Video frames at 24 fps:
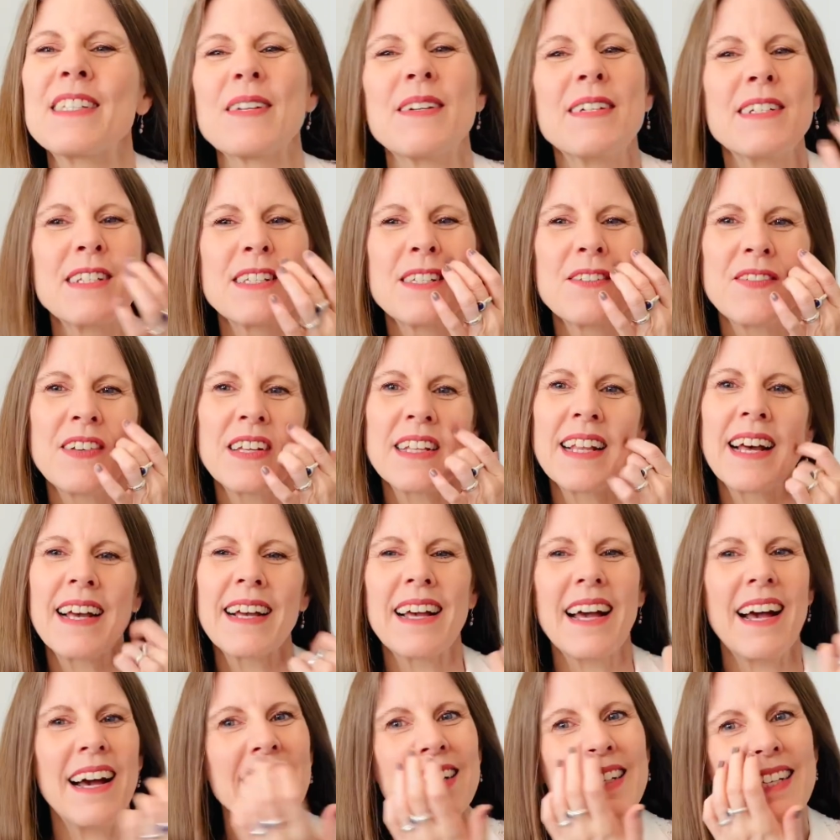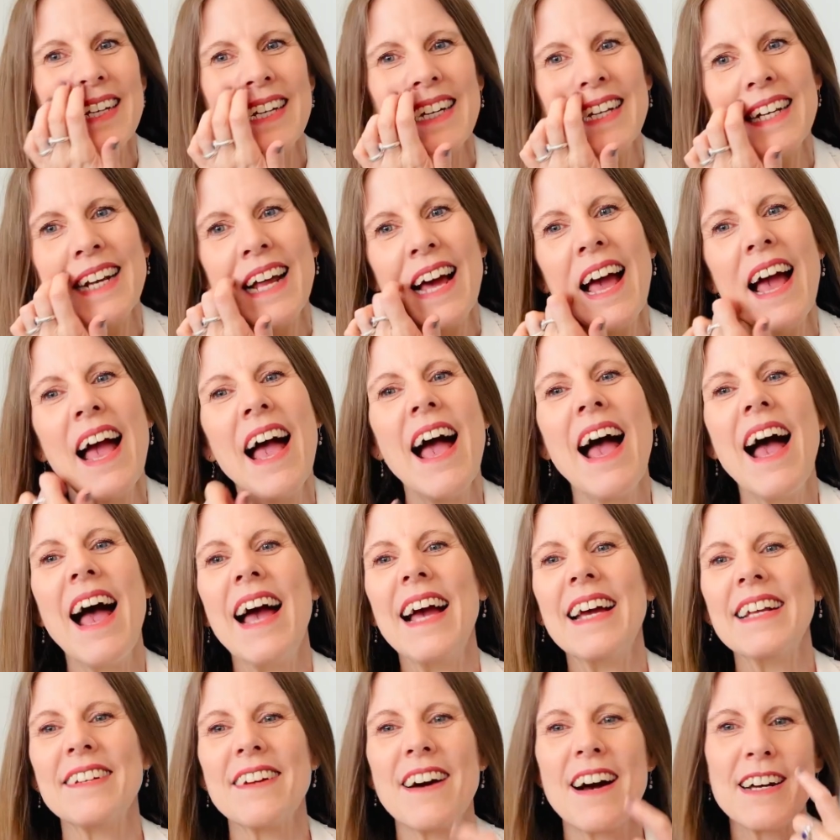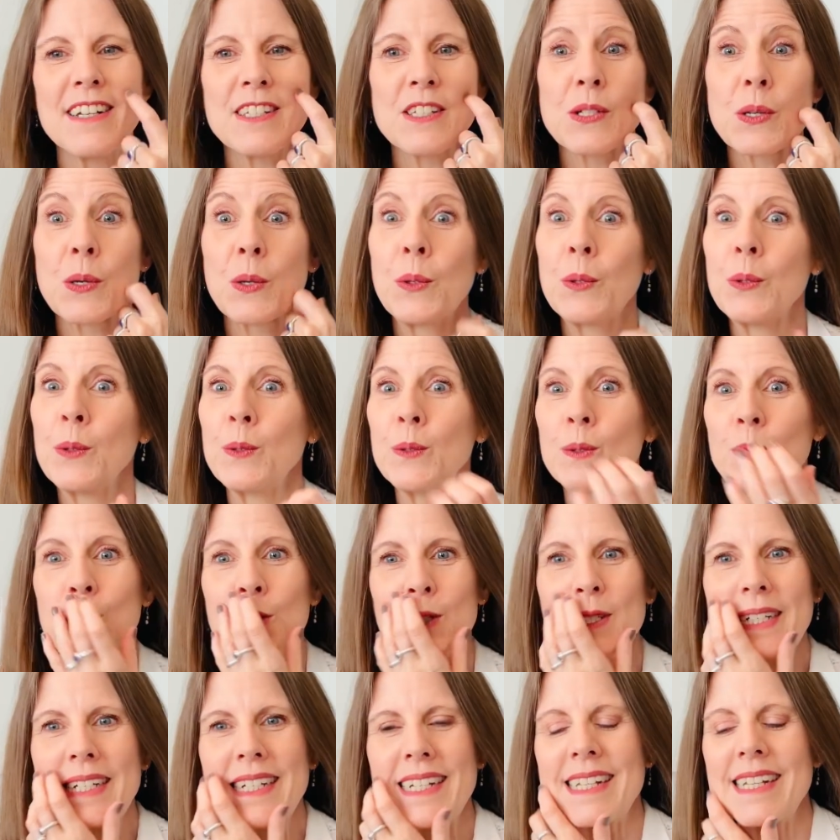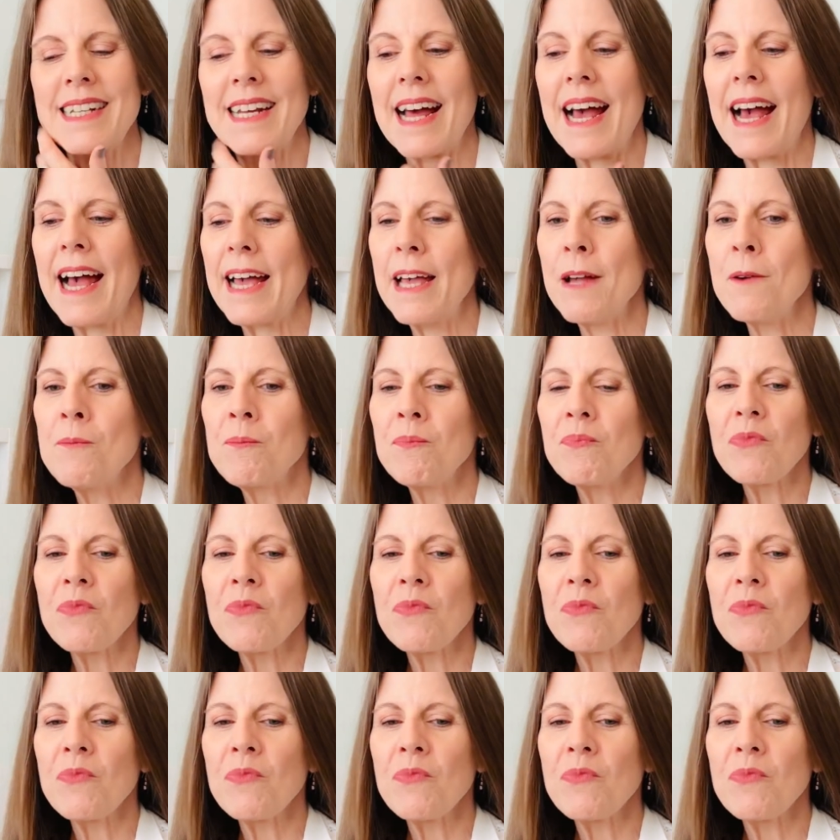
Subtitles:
So I just feel like I need a nice cool drink today.